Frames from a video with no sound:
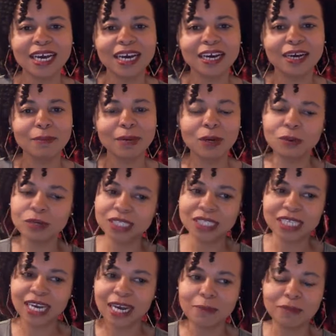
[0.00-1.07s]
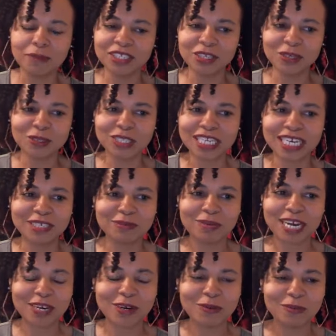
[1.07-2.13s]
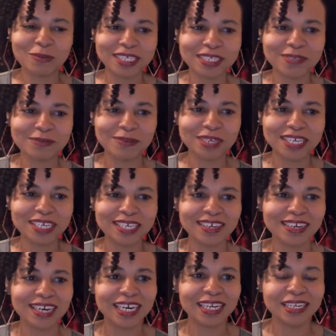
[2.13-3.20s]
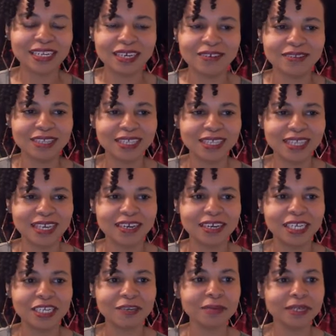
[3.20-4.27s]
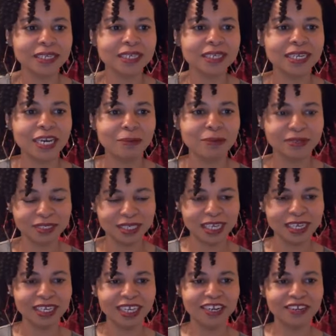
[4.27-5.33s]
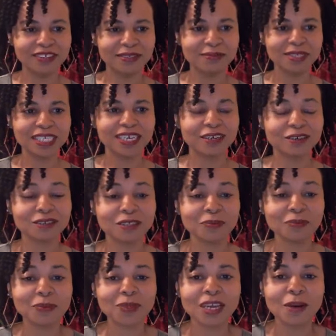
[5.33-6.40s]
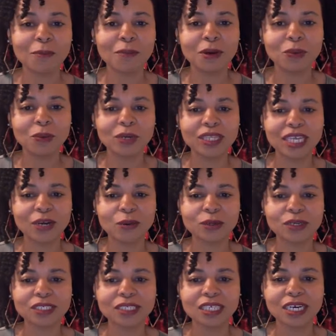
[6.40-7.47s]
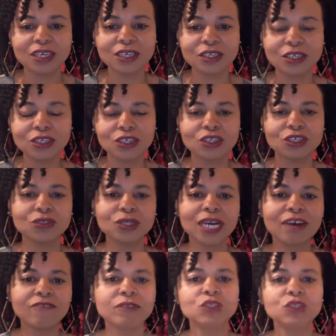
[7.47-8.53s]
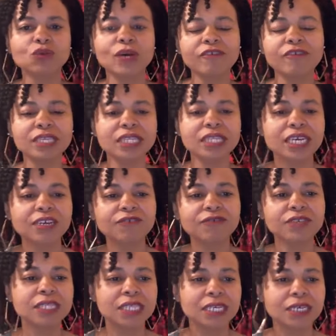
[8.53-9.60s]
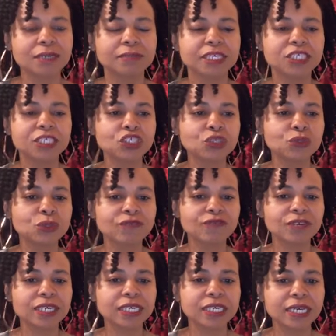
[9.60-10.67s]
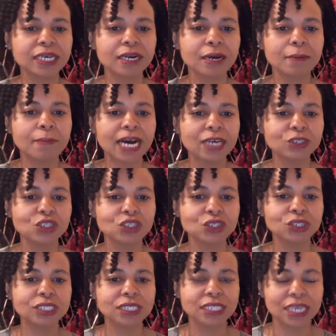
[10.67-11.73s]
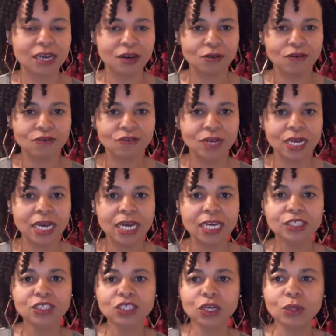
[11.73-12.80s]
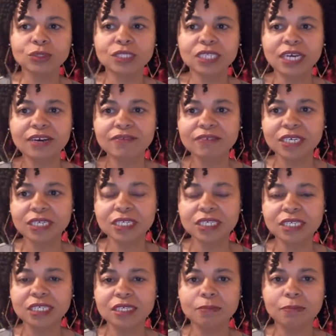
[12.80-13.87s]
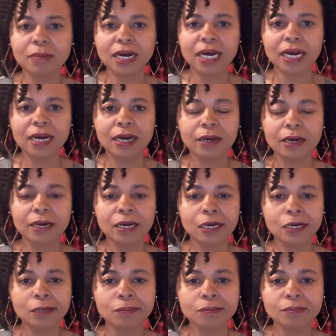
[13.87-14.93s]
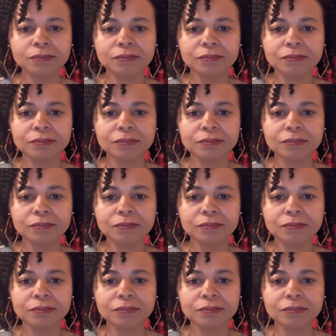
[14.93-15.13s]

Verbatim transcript: um, I would say I miss those days, but I don't miss them being younger. I love that they are independent and able to take care of themselves. But when they were younger, you would have to do everything for them that you would forget about yourself. So definitely my um,